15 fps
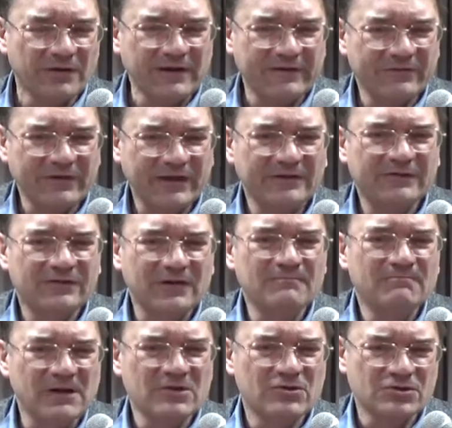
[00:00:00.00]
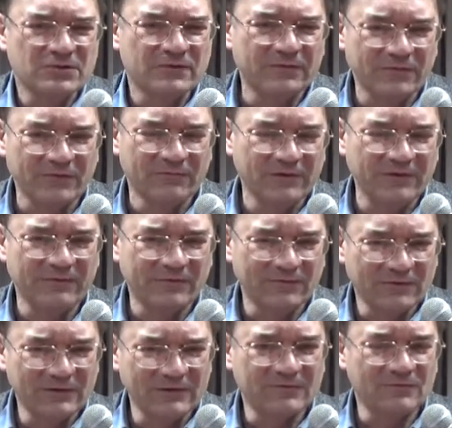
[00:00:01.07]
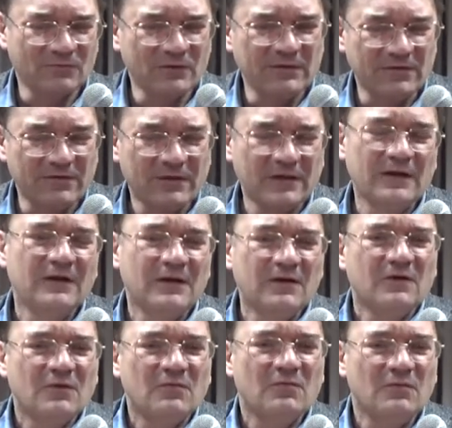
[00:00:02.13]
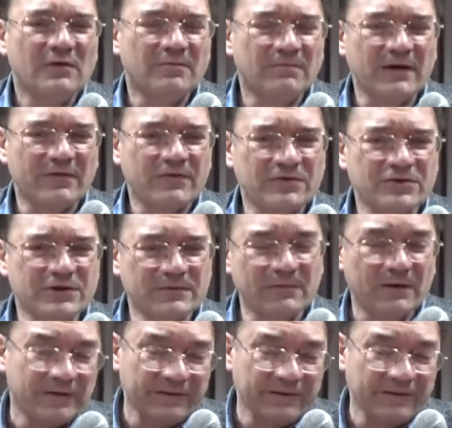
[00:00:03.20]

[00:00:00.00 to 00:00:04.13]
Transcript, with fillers: the exact dimensions of his sin with, with Bathsheba.